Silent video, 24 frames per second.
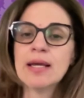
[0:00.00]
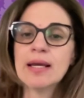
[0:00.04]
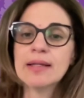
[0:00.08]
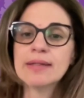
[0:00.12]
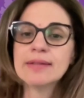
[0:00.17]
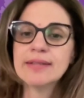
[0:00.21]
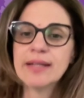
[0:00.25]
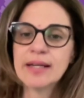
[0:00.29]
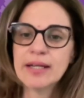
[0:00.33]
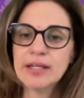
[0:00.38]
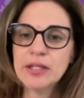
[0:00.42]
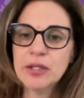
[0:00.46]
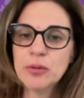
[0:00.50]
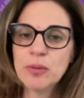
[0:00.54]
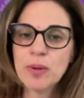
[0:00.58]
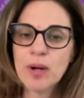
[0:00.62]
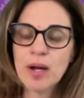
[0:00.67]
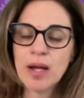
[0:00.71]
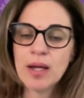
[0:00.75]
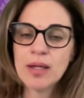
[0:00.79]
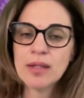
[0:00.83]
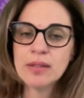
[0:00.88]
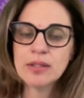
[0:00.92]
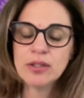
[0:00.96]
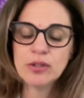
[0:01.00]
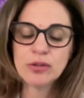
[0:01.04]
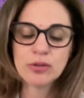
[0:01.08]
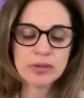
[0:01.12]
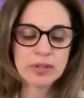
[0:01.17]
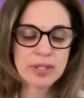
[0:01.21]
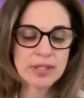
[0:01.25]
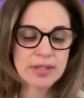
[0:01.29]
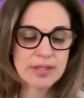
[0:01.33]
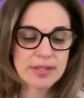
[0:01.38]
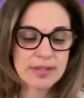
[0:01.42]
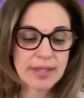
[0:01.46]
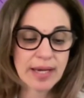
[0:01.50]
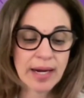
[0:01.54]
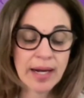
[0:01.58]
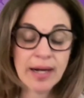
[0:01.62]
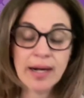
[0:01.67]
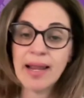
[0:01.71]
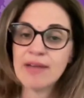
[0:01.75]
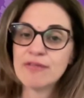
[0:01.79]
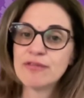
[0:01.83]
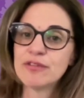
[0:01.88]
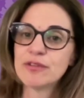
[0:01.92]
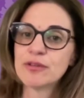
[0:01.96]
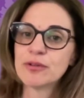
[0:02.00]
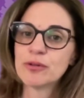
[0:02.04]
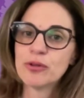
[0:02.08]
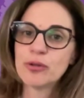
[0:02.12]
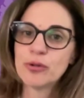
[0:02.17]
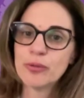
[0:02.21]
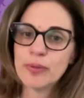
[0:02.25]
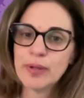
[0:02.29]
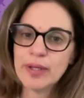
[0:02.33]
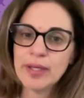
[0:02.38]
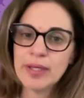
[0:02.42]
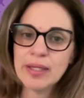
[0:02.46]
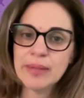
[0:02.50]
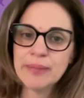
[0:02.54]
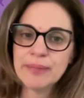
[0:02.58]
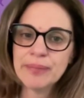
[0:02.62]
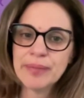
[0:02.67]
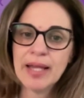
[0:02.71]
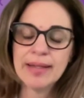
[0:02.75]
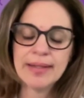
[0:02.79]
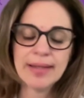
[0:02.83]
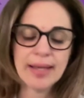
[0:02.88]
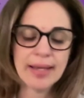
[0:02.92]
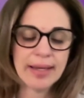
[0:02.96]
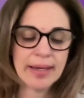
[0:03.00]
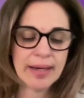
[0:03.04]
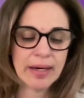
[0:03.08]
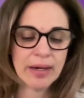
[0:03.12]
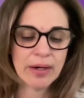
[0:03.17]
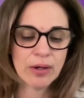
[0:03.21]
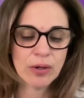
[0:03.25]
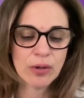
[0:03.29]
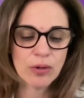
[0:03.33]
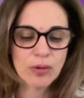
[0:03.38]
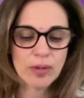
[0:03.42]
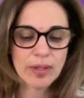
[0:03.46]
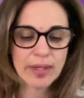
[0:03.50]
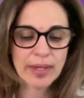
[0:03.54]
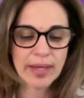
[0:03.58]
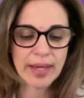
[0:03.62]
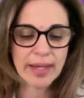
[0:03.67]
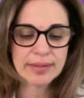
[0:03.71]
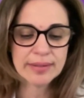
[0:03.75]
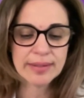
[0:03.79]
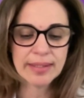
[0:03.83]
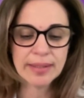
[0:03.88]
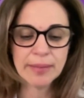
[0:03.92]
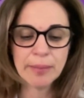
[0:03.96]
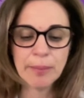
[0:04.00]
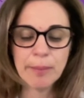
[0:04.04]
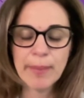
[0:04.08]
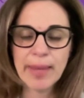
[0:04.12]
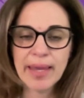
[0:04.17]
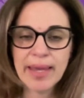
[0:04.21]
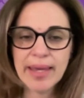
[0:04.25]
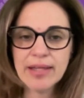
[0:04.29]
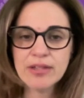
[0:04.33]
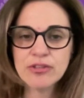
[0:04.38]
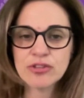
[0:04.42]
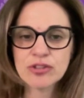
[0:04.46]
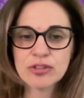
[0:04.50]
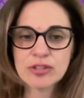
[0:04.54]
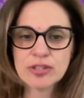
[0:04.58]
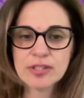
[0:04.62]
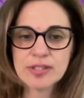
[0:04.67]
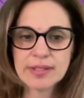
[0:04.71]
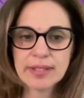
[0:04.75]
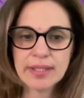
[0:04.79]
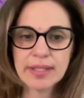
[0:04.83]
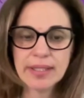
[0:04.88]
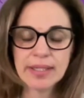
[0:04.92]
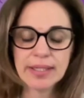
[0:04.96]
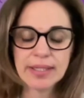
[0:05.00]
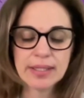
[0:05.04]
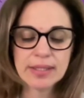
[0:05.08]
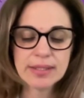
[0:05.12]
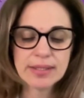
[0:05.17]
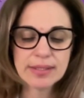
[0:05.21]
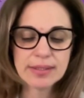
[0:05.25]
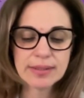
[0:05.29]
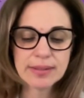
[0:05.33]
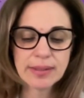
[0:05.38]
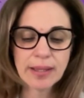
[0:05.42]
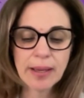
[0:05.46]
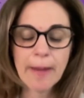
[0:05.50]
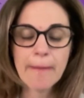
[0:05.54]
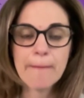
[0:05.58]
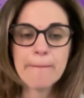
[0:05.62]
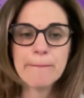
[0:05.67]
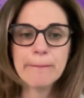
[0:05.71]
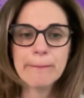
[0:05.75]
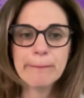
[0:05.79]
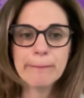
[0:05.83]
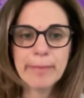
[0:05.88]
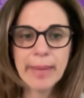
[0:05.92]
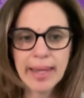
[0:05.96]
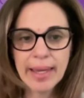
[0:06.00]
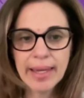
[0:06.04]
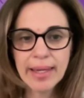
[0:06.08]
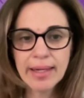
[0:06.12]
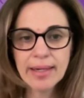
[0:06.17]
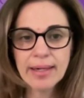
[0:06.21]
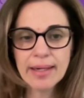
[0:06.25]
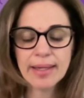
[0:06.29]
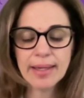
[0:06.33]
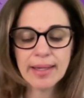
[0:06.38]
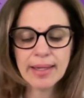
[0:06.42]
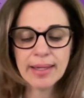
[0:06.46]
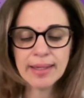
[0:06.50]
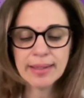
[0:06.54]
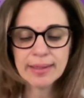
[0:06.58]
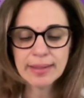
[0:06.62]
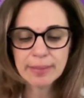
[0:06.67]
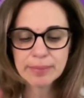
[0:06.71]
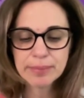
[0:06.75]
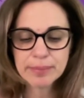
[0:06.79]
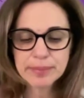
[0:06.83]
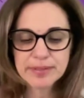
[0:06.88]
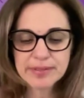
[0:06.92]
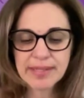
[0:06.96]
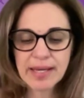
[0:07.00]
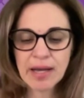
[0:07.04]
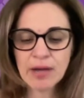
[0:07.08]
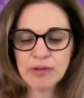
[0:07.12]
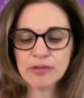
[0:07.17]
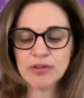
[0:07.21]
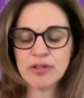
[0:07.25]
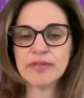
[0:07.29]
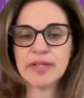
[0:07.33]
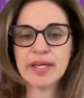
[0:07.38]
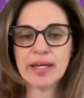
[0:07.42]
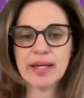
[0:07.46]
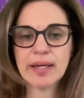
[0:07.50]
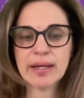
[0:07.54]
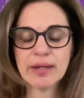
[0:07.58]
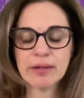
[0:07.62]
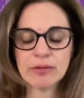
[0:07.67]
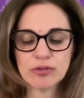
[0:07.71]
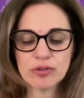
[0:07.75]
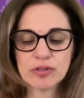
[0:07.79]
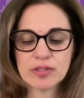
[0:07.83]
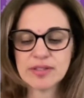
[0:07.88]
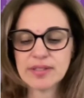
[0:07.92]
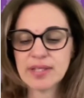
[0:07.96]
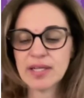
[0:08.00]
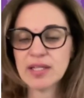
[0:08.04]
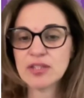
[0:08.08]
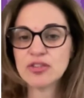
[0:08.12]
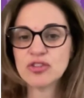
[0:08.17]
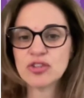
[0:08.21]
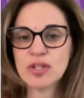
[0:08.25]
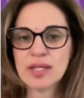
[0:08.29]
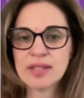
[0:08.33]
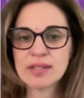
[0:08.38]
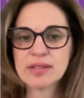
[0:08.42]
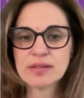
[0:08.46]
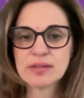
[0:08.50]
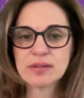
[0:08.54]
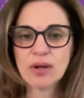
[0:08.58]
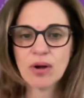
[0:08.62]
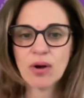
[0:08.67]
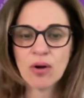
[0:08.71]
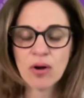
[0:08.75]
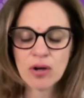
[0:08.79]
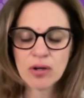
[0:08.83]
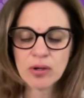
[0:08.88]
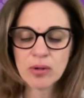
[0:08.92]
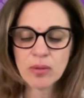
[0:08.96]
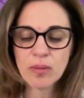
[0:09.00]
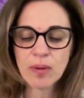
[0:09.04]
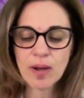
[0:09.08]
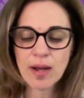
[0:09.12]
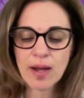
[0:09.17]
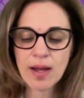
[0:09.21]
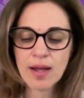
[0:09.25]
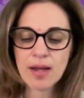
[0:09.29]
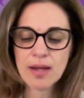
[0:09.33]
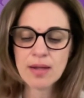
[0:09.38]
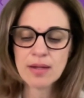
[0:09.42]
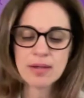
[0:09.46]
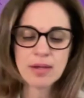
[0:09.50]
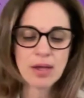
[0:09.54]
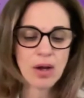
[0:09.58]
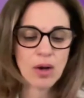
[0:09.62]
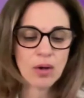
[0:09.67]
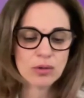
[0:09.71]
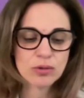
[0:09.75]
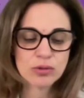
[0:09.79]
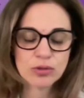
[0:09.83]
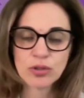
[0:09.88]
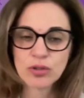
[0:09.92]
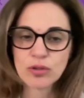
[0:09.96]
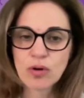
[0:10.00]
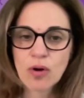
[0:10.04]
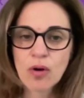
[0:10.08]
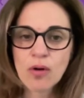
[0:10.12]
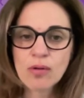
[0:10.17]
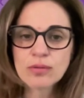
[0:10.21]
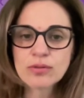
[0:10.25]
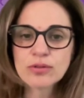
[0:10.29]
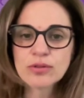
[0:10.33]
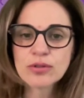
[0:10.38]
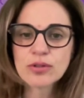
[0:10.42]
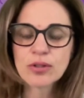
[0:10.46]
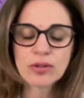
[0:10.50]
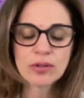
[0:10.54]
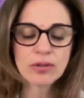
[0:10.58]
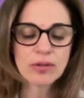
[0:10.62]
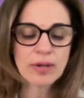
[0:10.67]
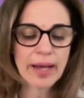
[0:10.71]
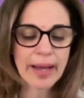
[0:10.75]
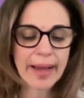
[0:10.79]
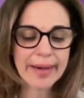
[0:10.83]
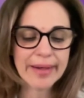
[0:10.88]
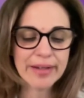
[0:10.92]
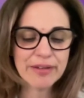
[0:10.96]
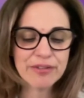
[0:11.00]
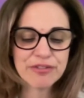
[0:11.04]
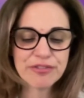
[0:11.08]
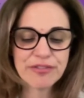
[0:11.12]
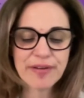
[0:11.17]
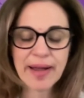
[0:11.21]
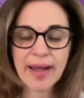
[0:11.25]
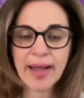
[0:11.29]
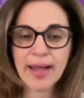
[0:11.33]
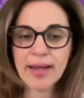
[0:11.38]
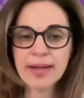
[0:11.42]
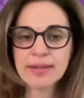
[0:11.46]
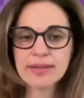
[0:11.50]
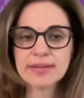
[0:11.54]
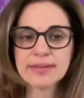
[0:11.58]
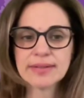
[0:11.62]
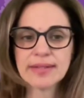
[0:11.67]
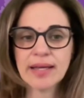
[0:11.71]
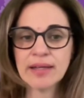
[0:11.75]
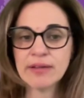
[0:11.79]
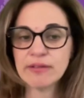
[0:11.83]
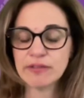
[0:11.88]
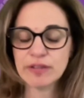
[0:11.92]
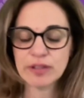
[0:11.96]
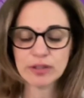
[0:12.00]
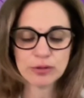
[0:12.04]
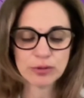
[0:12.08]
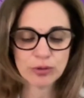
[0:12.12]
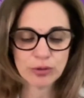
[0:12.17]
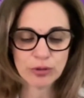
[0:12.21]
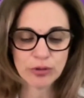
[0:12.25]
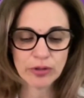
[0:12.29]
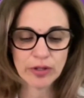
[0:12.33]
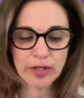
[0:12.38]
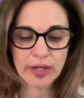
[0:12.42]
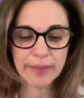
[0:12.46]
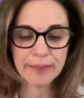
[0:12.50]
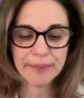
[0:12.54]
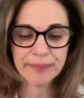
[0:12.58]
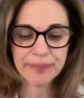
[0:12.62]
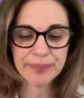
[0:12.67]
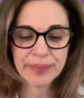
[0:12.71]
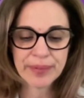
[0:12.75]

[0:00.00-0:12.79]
31 units are level 3, and they are located in major cities, mainly in the south of the country, such as Ottawa, Toronto, Halifax, and Victoria.